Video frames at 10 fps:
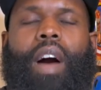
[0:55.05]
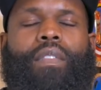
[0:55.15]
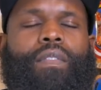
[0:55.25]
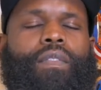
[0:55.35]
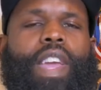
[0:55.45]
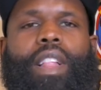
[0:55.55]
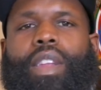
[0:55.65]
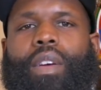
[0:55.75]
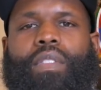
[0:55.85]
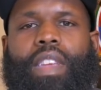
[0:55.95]
all
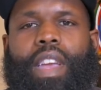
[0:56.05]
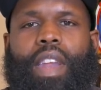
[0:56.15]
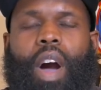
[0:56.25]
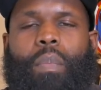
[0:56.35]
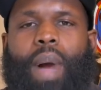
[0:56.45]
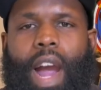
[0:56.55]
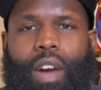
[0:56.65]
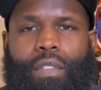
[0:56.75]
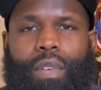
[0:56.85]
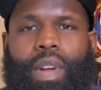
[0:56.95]
feeling, all seeing, all
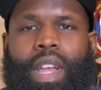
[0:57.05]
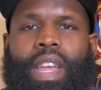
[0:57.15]
powerful